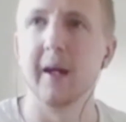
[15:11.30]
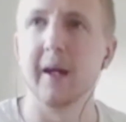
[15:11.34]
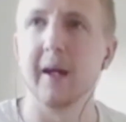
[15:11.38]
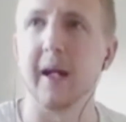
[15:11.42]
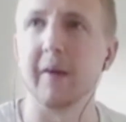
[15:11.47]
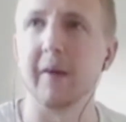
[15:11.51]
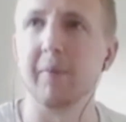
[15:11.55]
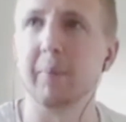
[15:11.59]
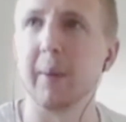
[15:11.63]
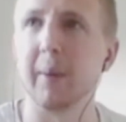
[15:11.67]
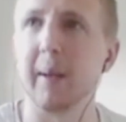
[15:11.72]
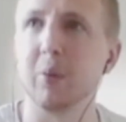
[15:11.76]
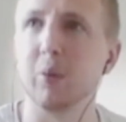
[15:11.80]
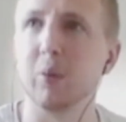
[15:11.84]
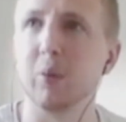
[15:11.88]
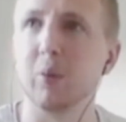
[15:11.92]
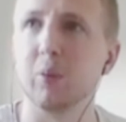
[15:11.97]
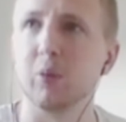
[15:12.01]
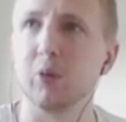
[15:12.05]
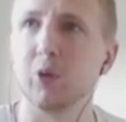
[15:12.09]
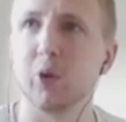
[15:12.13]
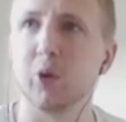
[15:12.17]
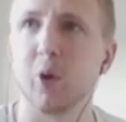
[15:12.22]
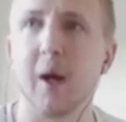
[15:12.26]
if
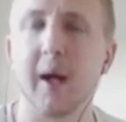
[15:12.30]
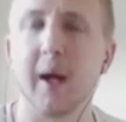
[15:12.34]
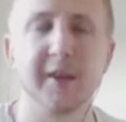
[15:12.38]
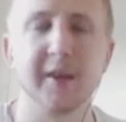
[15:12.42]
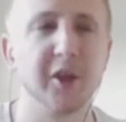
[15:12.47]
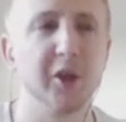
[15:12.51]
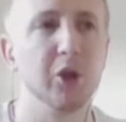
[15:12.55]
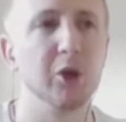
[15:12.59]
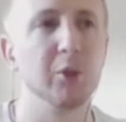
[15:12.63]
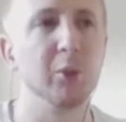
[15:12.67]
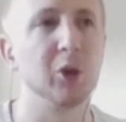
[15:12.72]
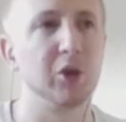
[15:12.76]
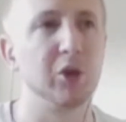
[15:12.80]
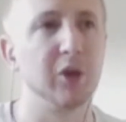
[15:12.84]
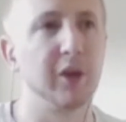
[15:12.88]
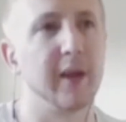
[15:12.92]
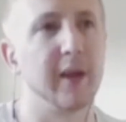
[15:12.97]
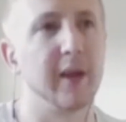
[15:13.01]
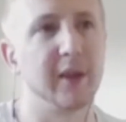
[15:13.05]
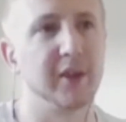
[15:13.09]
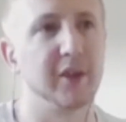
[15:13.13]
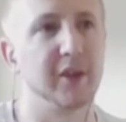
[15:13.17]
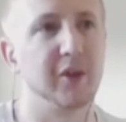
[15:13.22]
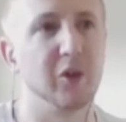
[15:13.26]
people try too much of
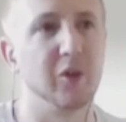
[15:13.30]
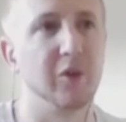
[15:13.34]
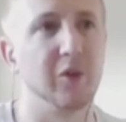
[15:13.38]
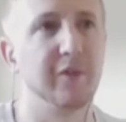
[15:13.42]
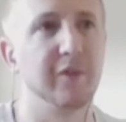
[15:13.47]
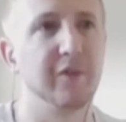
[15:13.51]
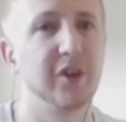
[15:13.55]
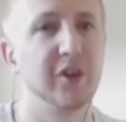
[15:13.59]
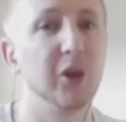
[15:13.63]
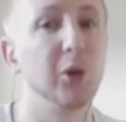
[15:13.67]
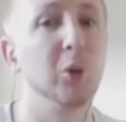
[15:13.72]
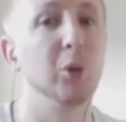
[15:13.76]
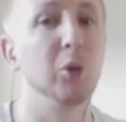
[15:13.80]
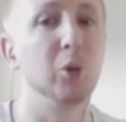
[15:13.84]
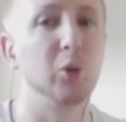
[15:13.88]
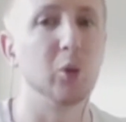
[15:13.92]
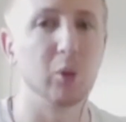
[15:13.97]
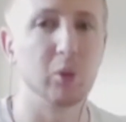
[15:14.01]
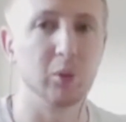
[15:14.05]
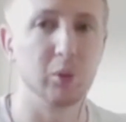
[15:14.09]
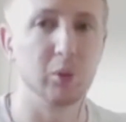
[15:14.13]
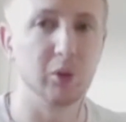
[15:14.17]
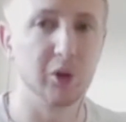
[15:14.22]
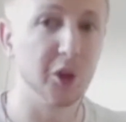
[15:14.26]
that stuff too
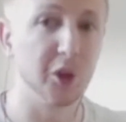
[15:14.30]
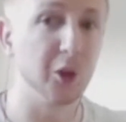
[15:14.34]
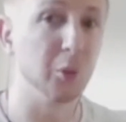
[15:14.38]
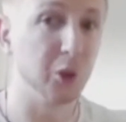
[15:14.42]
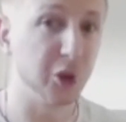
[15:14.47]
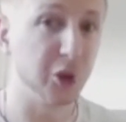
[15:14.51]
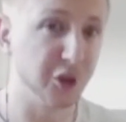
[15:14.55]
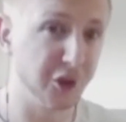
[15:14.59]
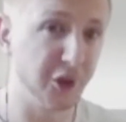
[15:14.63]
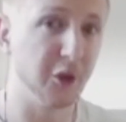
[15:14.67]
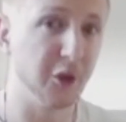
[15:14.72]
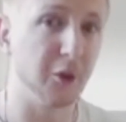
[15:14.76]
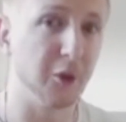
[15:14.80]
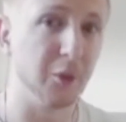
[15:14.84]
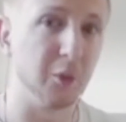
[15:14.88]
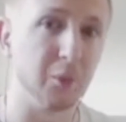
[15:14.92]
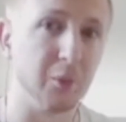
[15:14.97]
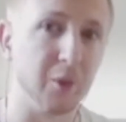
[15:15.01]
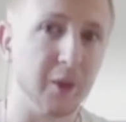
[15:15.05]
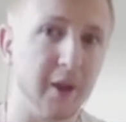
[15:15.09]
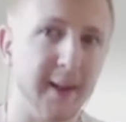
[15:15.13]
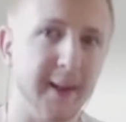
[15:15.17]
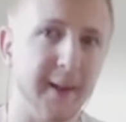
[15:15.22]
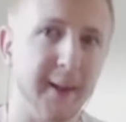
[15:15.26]
too soon,
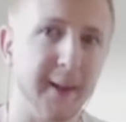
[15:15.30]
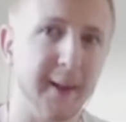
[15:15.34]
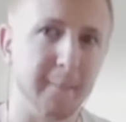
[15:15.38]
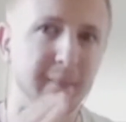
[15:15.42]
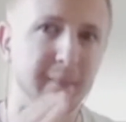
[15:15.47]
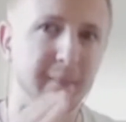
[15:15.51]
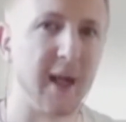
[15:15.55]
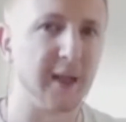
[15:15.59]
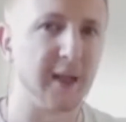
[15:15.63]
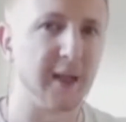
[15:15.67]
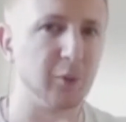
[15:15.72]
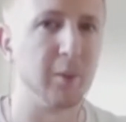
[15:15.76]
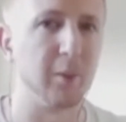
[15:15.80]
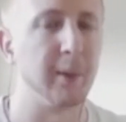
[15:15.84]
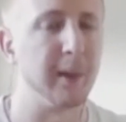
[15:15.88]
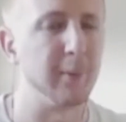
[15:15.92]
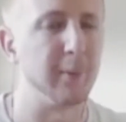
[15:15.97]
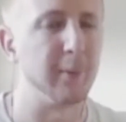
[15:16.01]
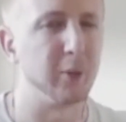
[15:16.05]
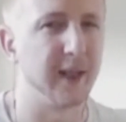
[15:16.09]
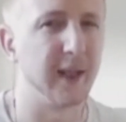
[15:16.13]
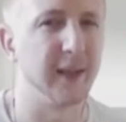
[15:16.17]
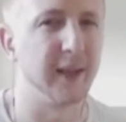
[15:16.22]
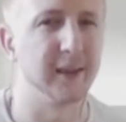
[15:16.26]
that's when
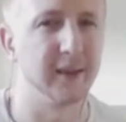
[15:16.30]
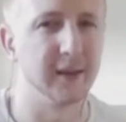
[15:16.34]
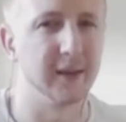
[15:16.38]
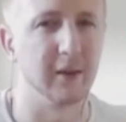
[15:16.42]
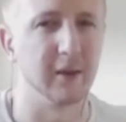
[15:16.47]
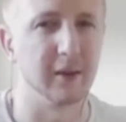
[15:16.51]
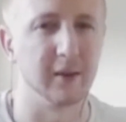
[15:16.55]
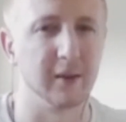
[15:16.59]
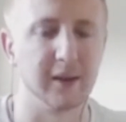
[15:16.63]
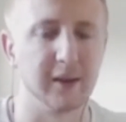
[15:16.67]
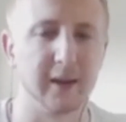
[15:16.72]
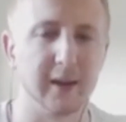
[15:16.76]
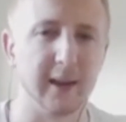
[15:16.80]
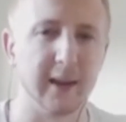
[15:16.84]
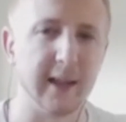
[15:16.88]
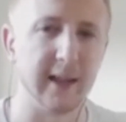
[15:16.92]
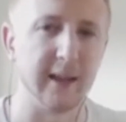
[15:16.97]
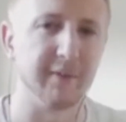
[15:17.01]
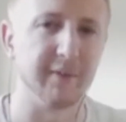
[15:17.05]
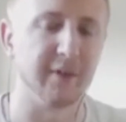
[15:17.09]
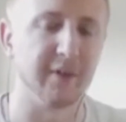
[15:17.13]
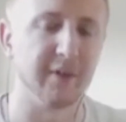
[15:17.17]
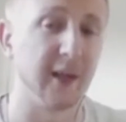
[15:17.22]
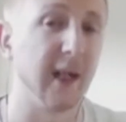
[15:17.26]
people tend to to
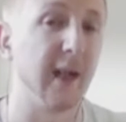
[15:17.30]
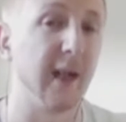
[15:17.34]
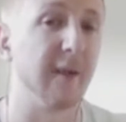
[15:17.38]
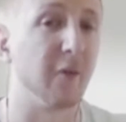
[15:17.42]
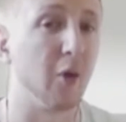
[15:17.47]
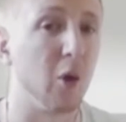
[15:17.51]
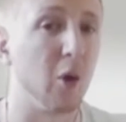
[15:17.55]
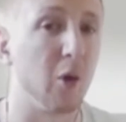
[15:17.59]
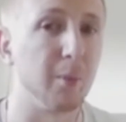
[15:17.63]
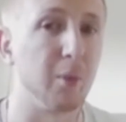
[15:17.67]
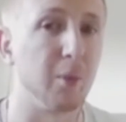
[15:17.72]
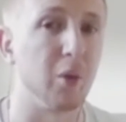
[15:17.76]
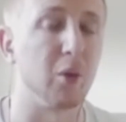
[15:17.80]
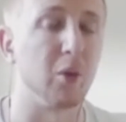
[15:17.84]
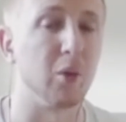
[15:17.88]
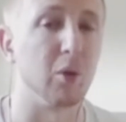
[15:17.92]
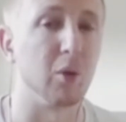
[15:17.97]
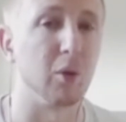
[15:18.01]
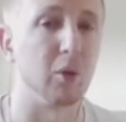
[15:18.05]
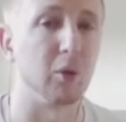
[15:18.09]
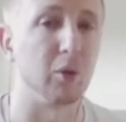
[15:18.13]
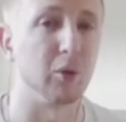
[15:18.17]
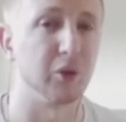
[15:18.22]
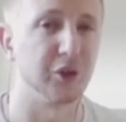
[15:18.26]
either give up
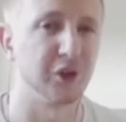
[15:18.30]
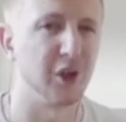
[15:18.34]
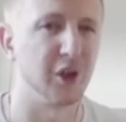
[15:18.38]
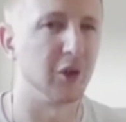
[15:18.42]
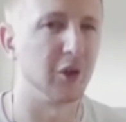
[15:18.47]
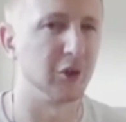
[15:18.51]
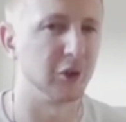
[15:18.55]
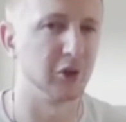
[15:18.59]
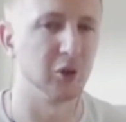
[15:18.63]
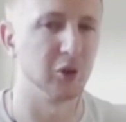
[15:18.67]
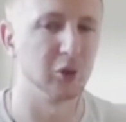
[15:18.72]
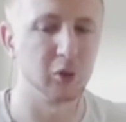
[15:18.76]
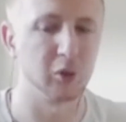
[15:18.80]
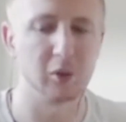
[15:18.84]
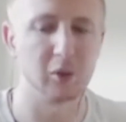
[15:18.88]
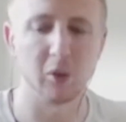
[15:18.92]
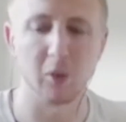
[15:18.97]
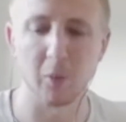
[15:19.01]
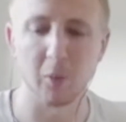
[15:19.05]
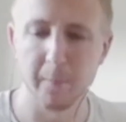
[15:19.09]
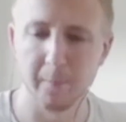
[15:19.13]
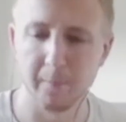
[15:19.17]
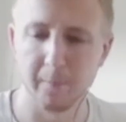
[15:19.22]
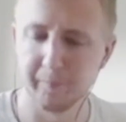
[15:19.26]
or or start to
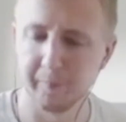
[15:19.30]
struggle?